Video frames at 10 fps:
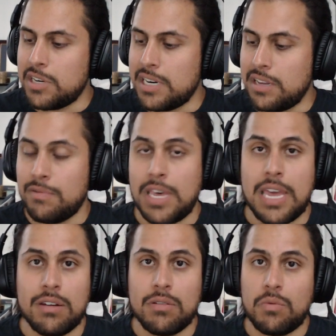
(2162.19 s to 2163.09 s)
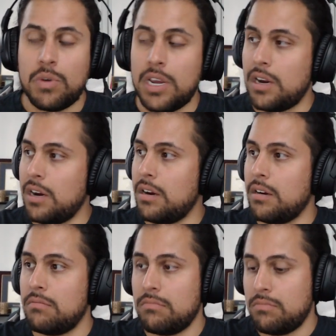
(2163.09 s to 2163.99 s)
you're in an event
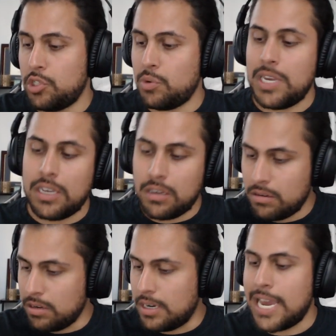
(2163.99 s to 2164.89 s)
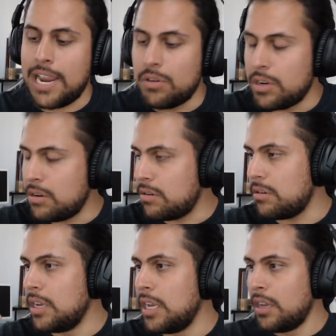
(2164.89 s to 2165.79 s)
where Tweak,
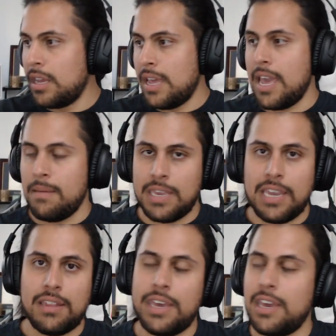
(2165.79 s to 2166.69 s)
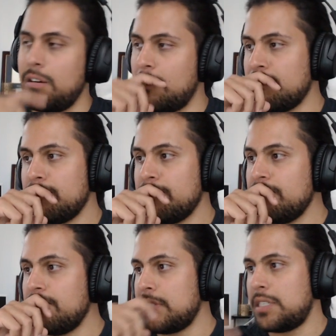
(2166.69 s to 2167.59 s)
Nairo, MKLeo,
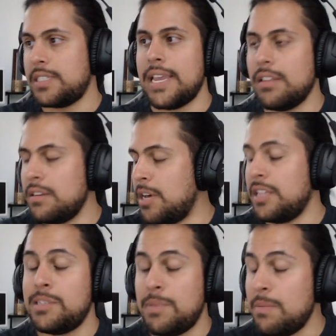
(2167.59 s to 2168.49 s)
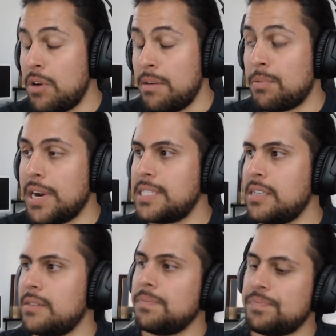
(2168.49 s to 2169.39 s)
Salem, all these people are
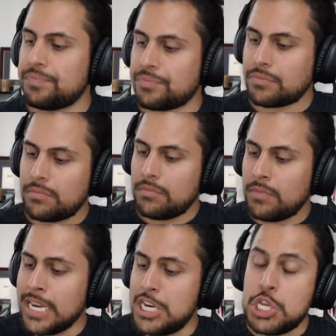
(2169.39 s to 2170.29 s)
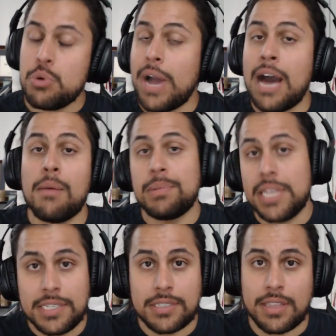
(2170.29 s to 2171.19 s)
present and you
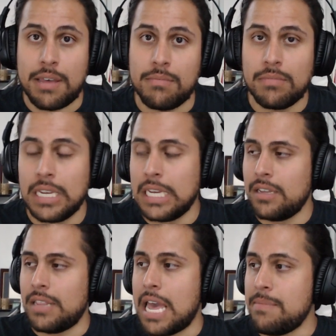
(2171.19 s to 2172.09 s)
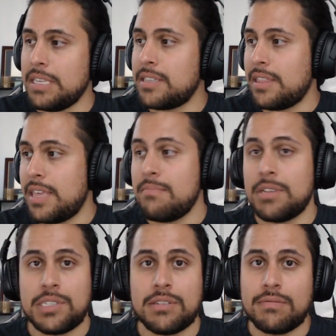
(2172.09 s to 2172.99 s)
outplace them, that means that they
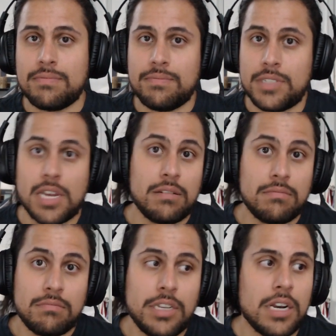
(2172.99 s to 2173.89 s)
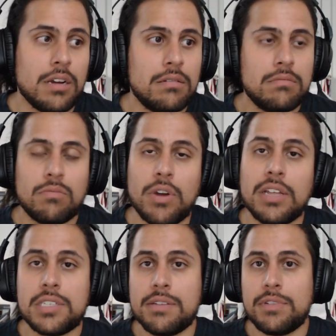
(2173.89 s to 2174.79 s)
must have done, you know,
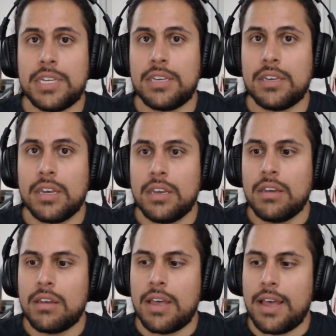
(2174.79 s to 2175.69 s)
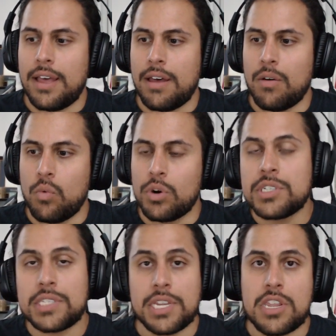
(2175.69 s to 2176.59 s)
relatively uh,
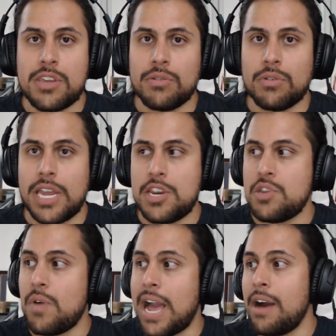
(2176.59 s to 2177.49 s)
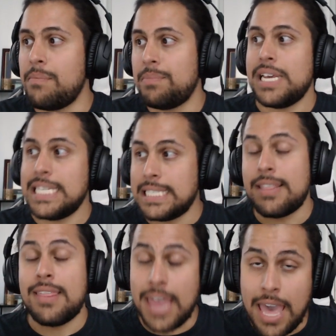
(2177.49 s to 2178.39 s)
worse than you and you outplace
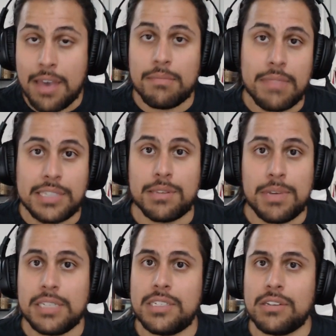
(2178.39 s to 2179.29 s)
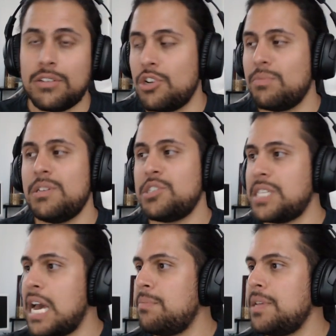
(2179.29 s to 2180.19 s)
them, that's a big deal. Nobody just
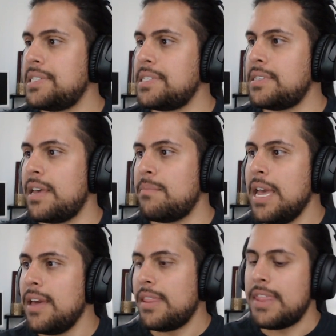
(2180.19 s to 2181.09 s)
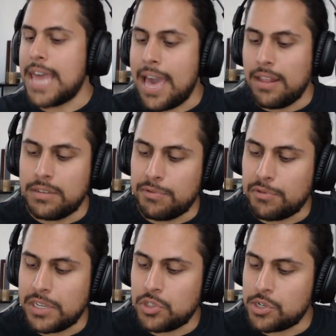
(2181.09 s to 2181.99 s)
outplaces them. That
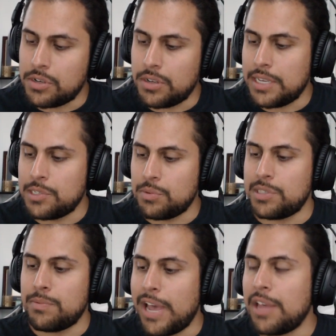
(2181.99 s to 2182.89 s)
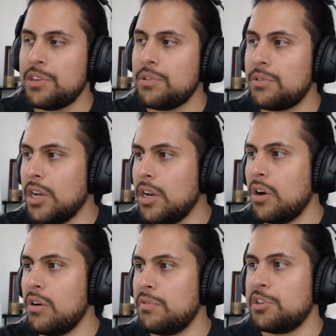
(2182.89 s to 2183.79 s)
differential is what's valued
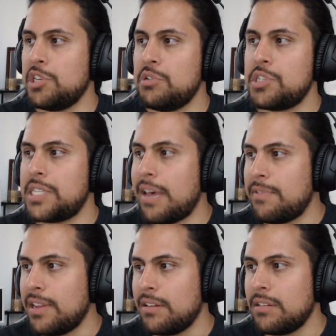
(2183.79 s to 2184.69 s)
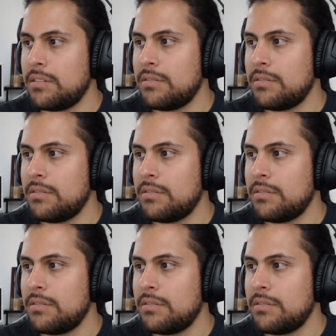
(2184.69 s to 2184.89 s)
over you just having